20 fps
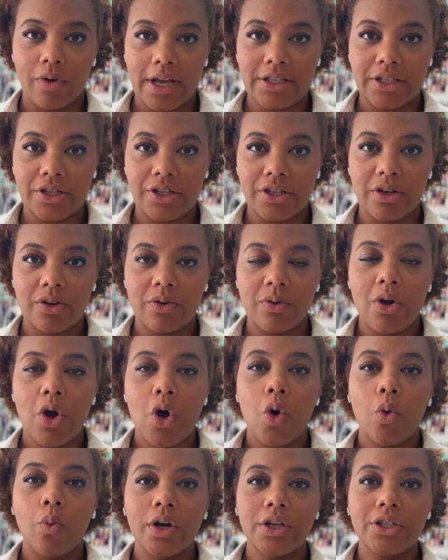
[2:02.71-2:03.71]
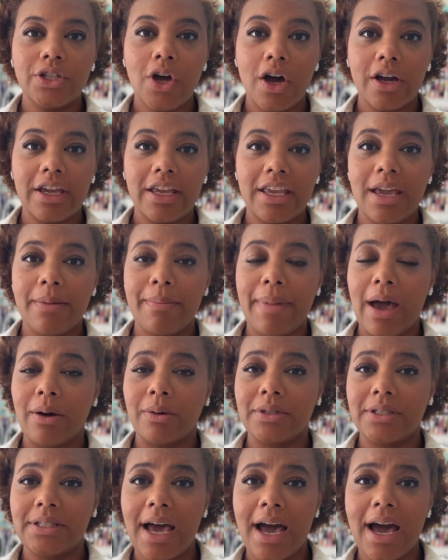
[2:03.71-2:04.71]
residue. We're talking
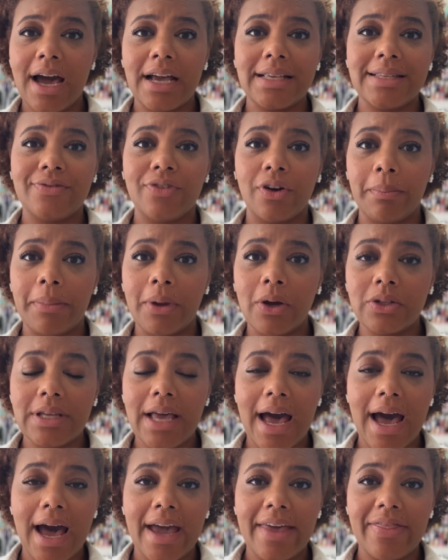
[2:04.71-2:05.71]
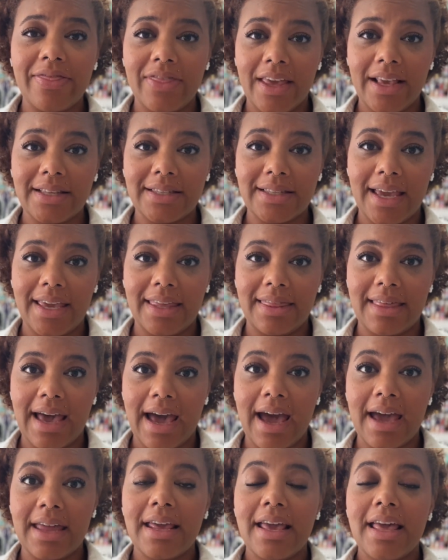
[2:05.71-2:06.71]
about dyes, formaldehyde, things like
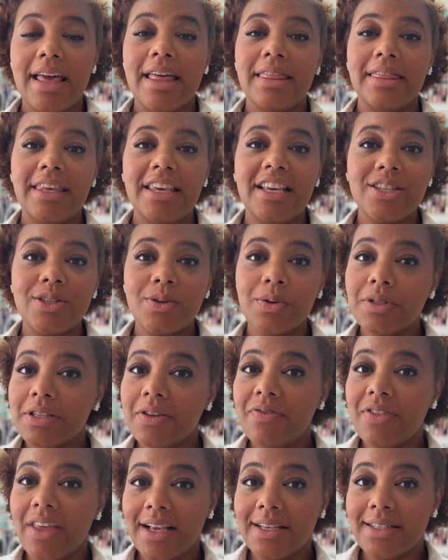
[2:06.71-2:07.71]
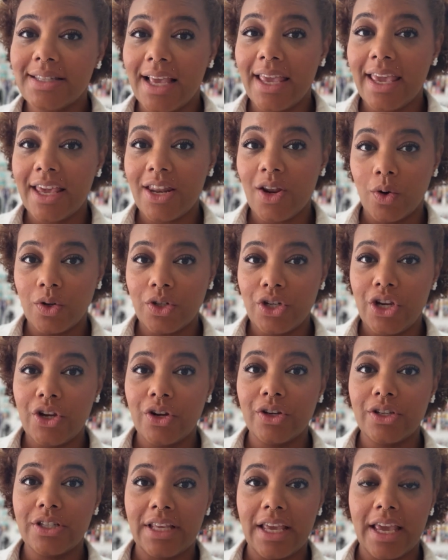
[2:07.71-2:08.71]
that. These sorts of things can get onto
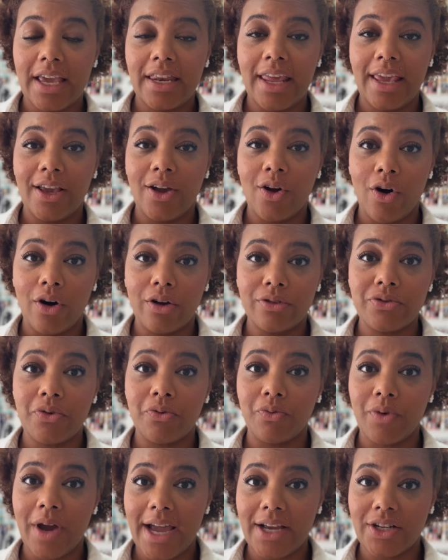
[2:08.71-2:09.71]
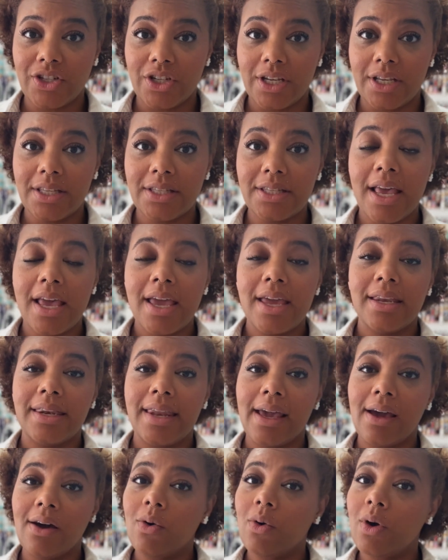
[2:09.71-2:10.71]
your skin and cause rashes.
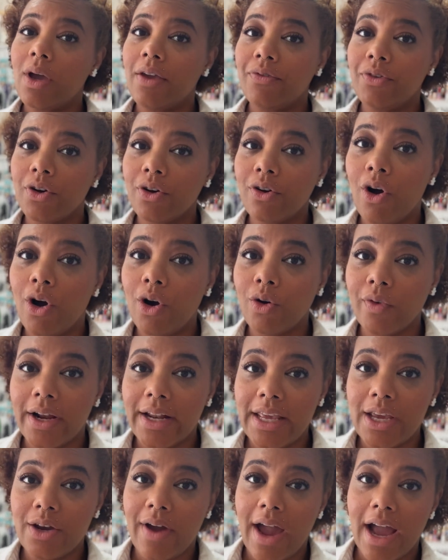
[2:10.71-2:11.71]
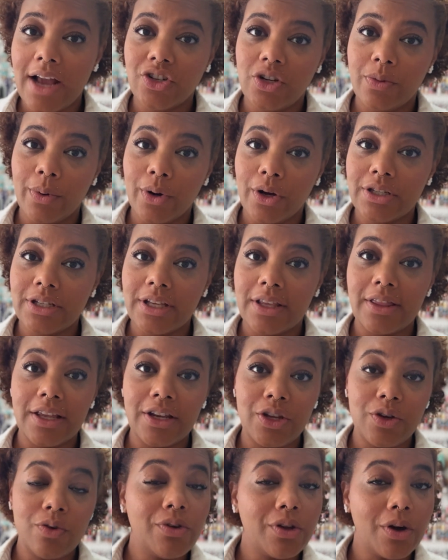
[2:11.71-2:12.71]
Now, if you're already a rashy person,
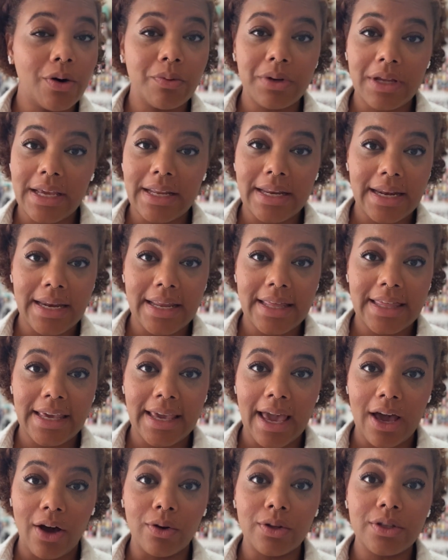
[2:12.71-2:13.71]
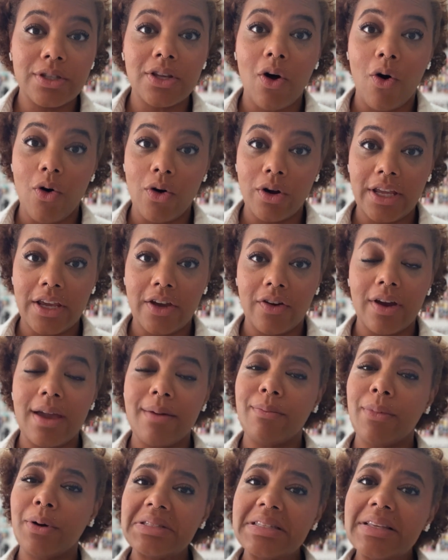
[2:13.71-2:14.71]
then you don't need anything else on here.
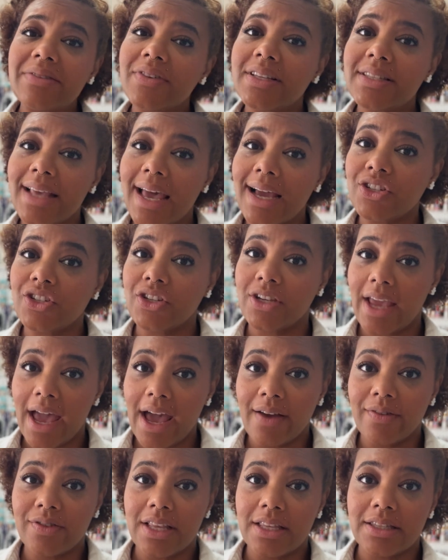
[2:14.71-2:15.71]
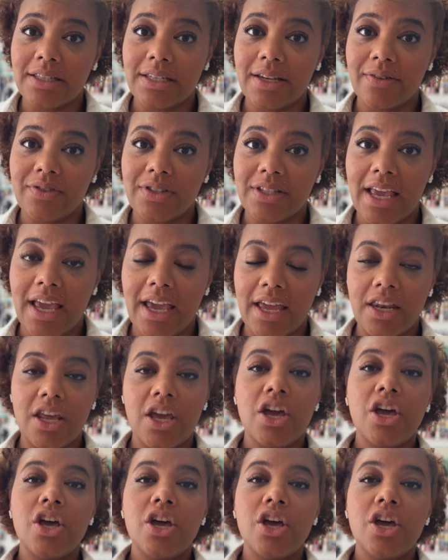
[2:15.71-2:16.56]
And most of us actually have sensitive skin.